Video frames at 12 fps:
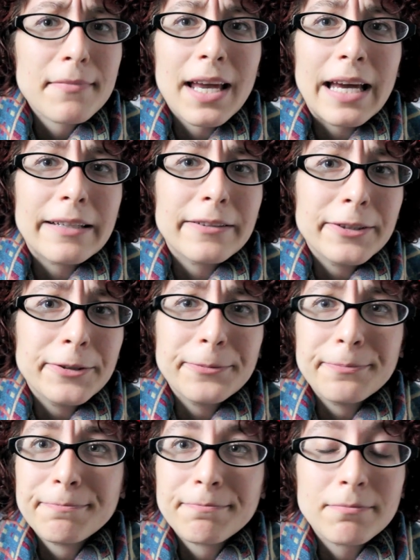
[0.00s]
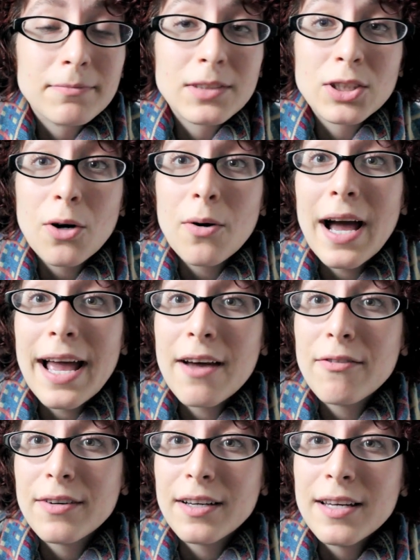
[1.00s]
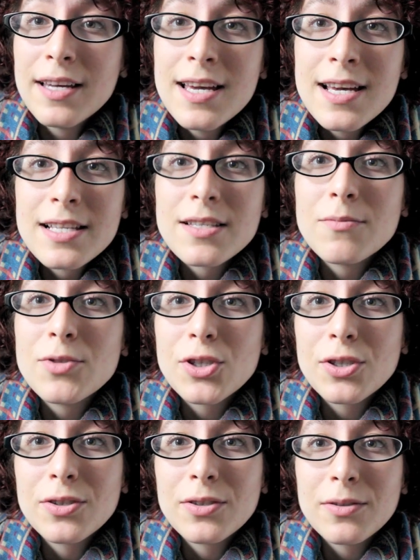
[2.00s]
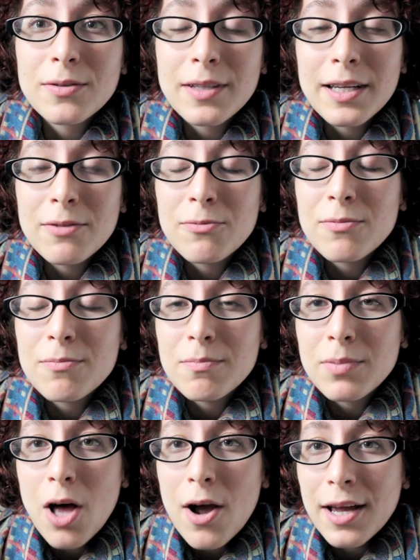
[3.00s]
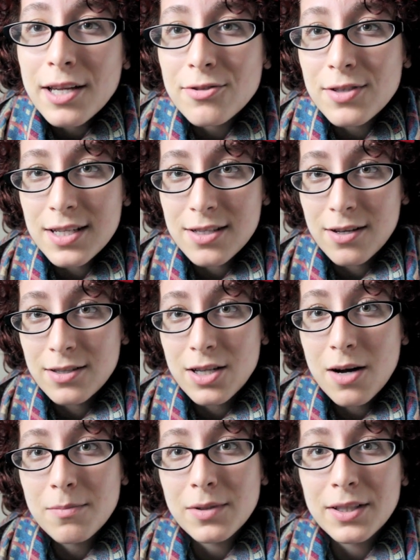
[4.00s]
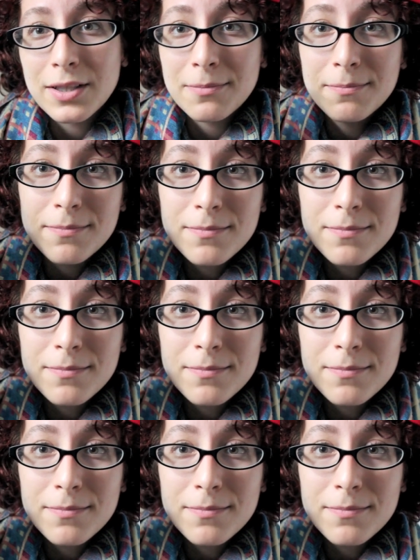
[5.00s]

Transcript: I don't know. So I have some journal and blog entries on Tumblr.